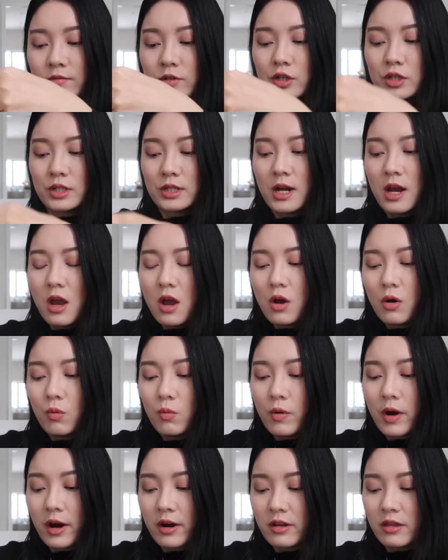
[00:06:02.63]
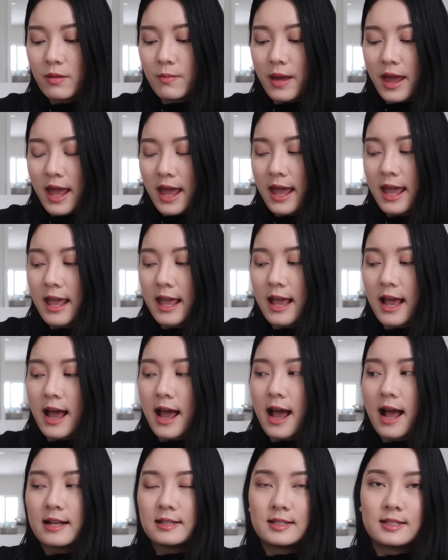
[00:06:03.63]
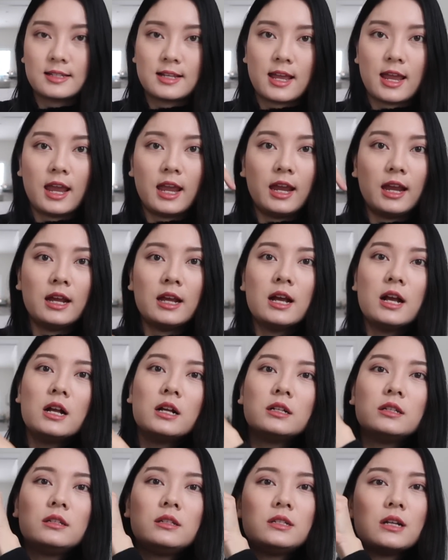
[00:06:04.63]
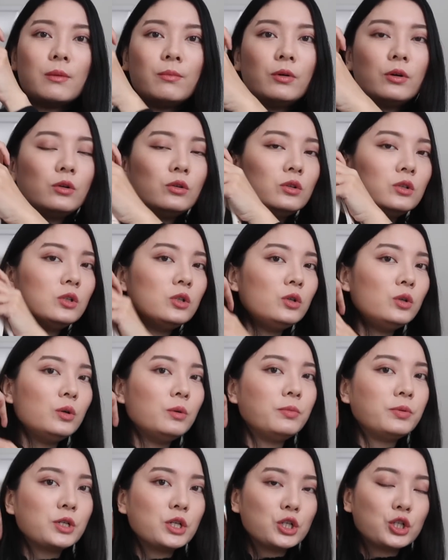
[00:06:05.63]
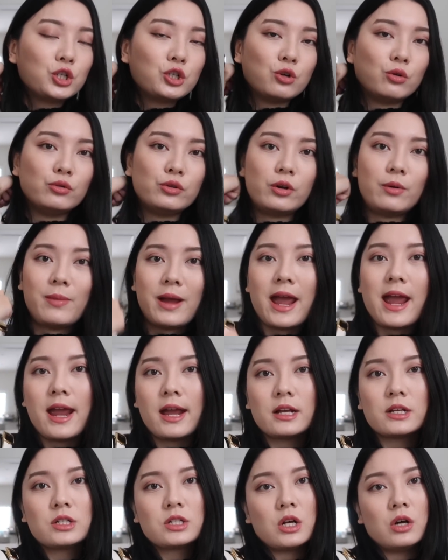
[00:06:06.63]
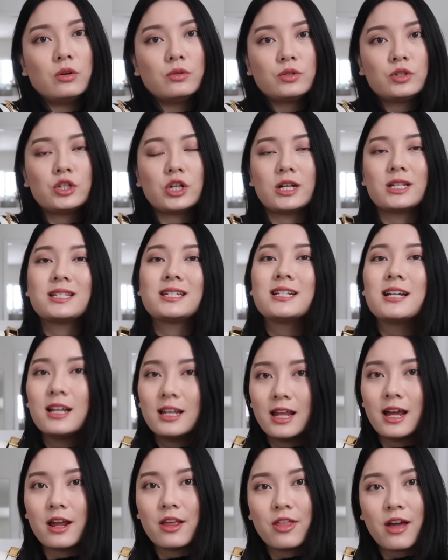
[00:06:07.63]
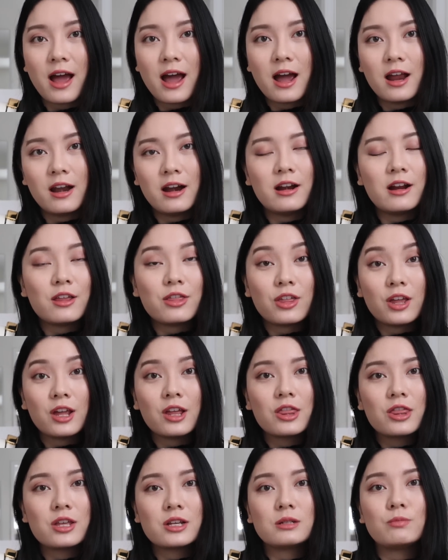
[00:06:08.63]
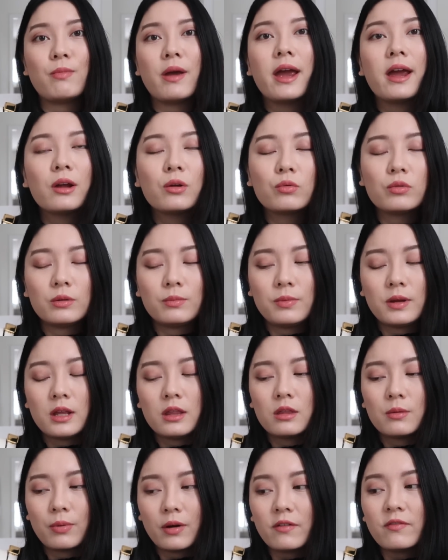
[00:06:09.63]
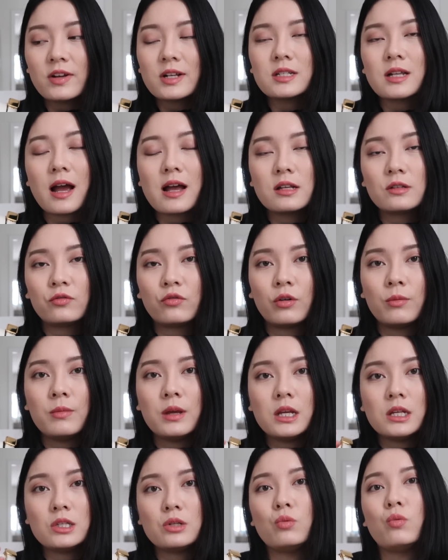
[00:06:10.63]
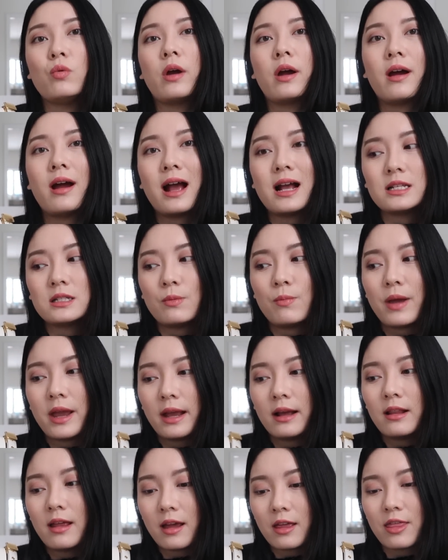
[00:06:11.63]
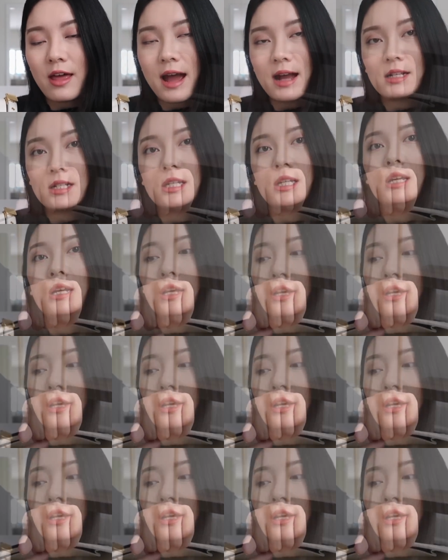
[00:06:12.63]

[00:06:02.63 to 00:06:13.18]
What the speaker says: of just wear the bag as a double looped shoulder bag. So just like that. And I think this bag would be the perfect size for me to wear as a bag like that.